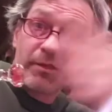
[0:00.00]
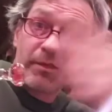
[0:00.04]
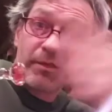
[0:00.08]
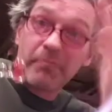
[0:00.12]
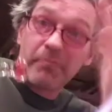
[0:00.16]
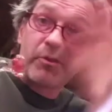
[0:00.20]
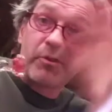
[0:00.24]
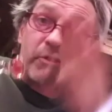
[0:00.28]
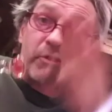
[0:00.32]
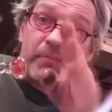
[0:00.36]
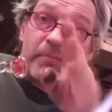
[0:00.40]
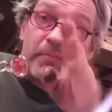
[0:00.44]

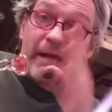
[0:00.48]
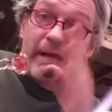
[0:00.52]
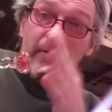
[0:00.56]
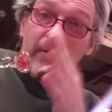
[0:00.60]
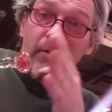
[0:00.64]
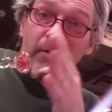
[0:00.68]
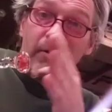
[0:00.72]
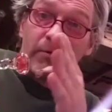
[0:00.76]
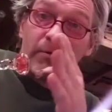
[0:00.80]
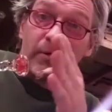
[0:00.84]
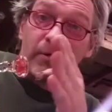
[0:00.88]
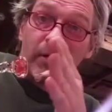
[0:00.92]
Then I'm going to do the
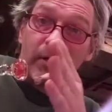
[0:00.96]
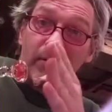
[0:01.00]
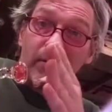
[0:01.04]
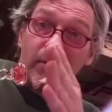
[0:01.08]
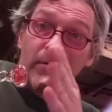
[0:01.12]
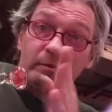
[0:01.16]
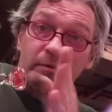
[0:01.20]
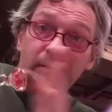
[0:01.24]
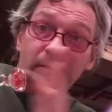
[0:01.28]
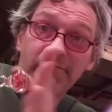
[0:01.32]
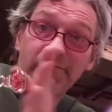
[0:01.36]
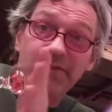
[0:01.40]
background color
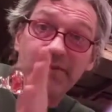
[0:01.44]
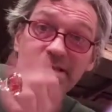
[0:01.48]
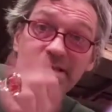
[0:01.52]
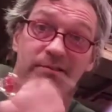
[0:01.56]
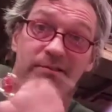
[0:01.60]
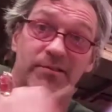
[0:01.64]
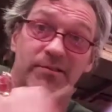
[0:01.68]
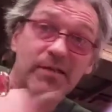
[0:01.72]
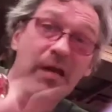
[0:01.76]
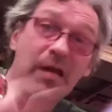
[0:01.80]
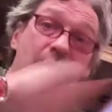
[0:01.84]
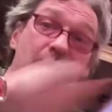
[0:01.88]
that
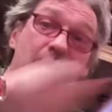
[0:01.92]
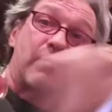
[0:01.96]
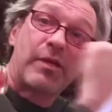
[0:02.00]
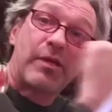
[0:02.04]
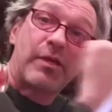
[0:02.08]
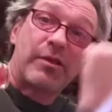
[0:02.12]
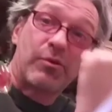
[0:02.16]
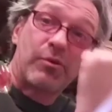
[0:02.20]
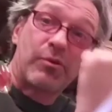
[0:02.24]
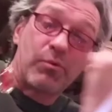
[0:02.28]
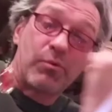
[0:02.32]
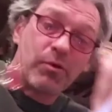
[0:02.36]
faces out
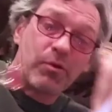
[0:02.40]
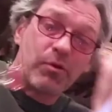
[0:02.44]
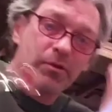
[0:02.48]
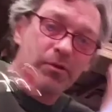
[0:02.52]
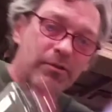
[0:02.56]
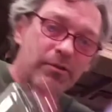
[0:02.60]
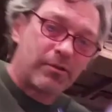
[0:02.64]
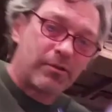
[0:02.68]
into the world.